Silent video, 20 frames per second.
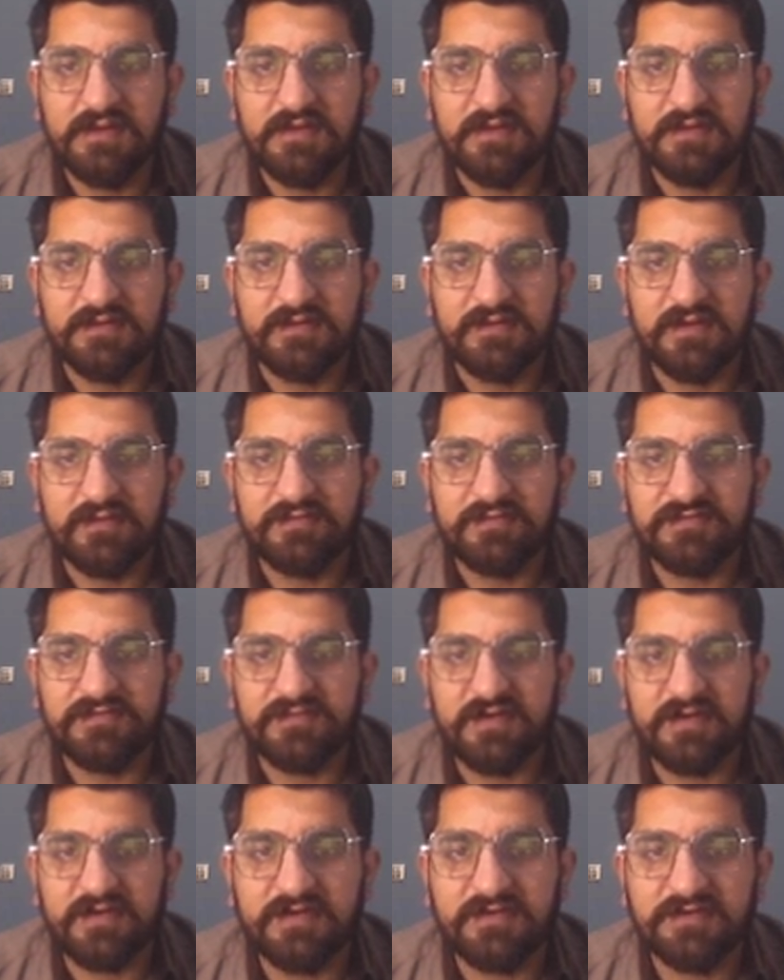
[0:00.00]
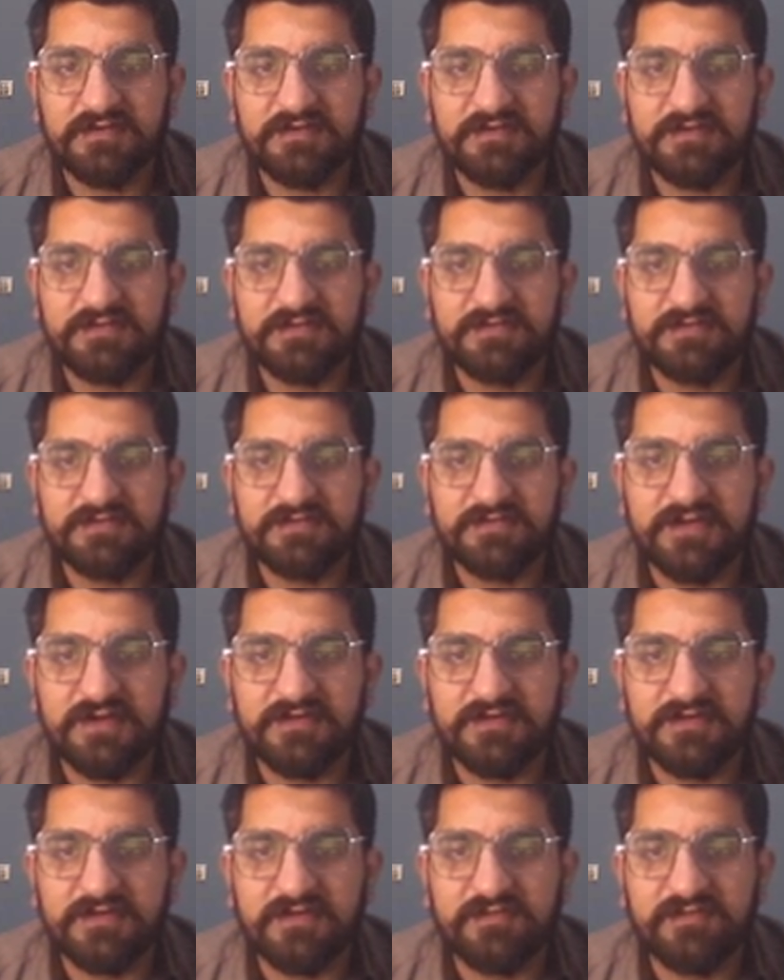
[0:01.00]
Now we're starting to
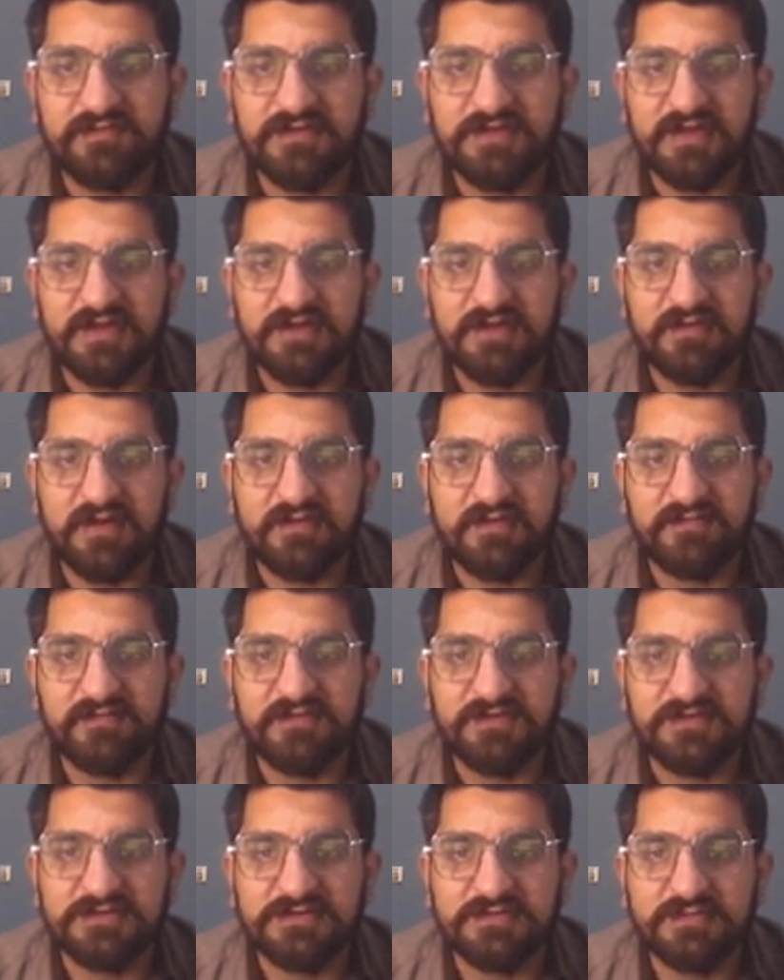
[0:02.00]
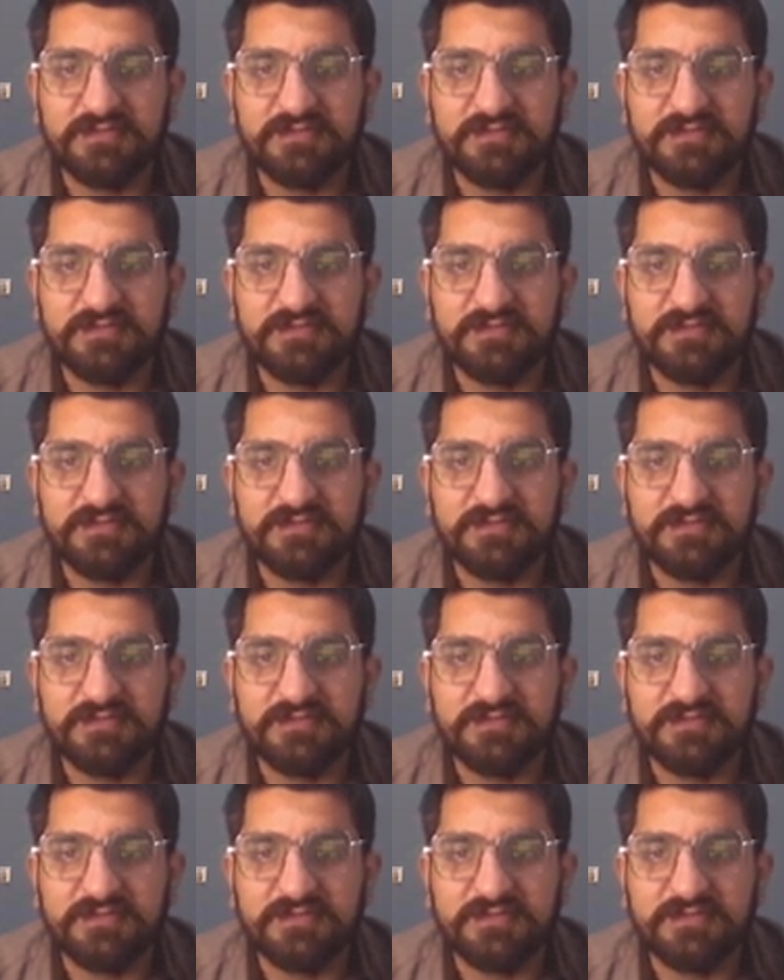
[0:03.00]
threaten. Now we take back bishop,